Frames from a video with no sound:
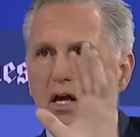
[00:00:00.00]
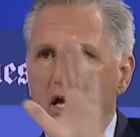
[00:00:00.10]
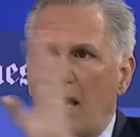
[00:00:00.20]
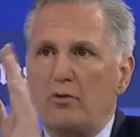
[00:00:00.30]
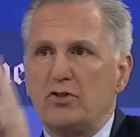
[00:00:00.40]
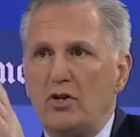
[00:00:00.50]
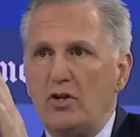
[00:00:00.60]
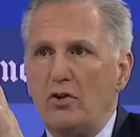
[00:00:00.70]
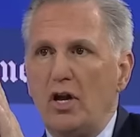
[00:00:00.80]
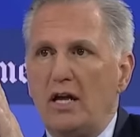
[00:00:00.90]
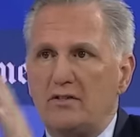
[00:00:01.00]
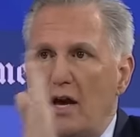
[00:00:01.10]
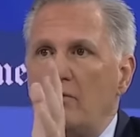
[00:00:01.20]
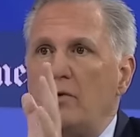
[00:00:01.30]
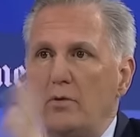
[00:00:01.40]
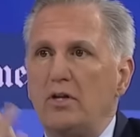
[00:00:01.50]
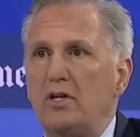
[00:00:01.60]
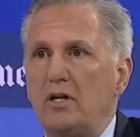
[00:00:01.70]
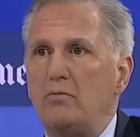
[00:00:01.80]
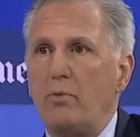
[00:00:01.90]
And I was going to utilize that when we
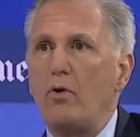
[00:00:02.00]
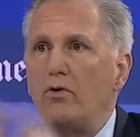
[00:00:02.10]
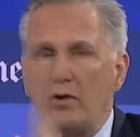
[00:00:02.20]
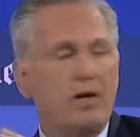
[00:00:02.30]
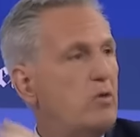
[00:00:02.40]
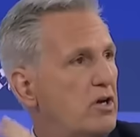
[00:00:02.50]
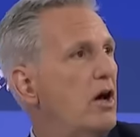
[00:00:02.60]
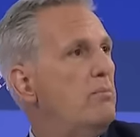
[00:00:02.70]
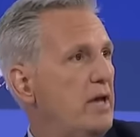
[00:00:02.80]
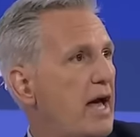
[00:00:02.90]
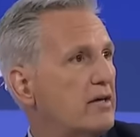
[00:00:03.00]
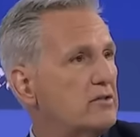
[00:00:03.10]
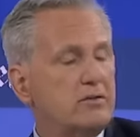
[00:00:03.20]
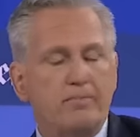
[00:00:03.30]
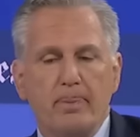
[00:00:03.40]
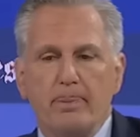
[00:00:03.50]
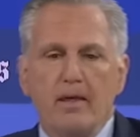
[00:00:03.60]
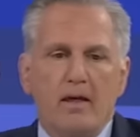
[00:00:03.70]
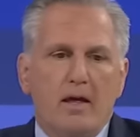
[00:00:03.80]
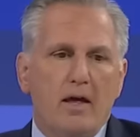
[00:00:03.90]
did border, and it would come next.
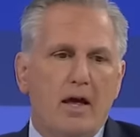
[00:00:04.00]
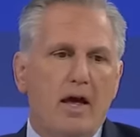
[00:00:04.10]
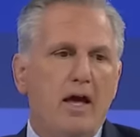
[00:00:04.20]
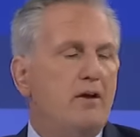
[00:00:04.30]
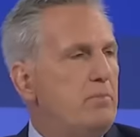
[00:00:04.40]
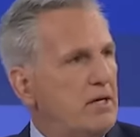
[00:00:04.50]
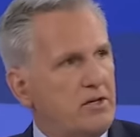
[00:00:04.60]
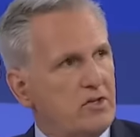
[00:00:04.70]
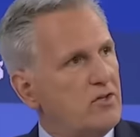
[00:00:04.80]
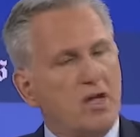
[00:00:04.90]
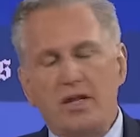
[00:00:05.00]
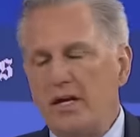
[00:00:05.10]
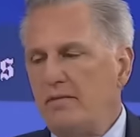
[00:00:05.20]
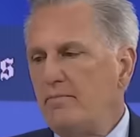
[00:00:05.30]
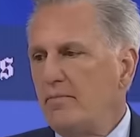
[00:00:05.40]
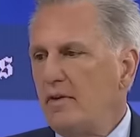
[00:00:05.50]
And it'd be just clean.